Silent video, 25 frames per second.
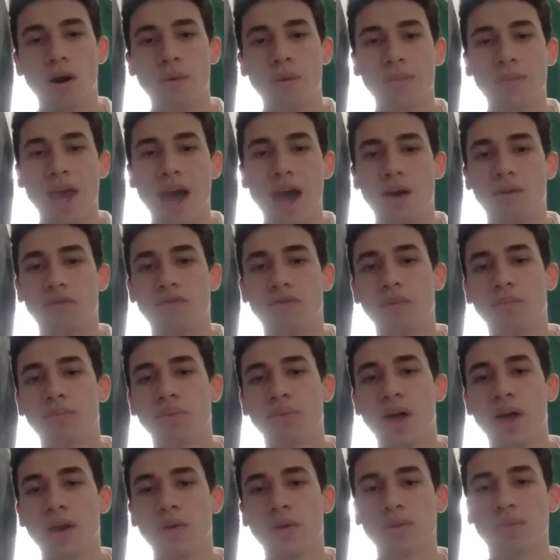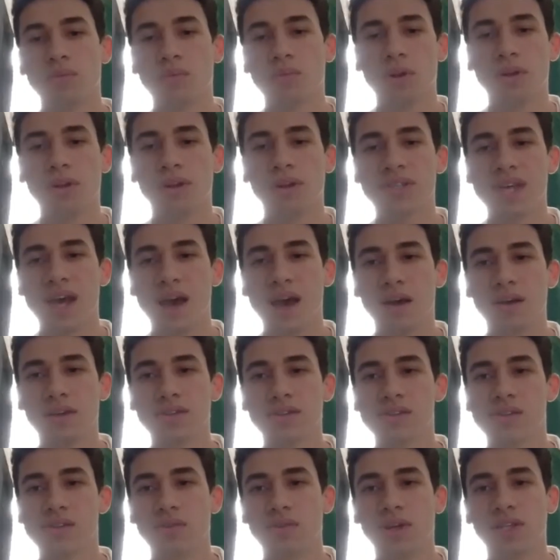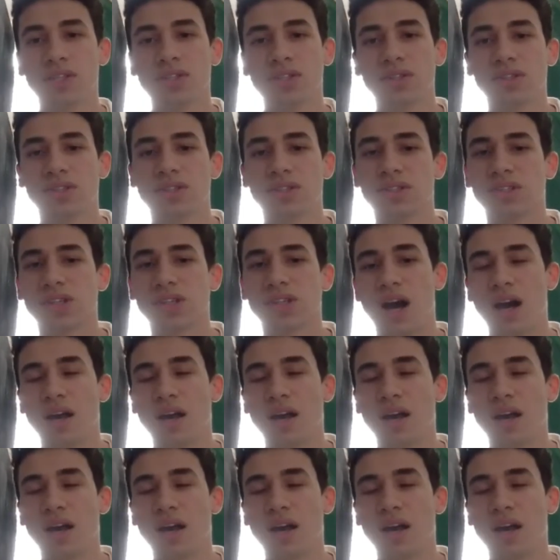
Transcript: now, from playing with Brooklyn Italians to reaching such a high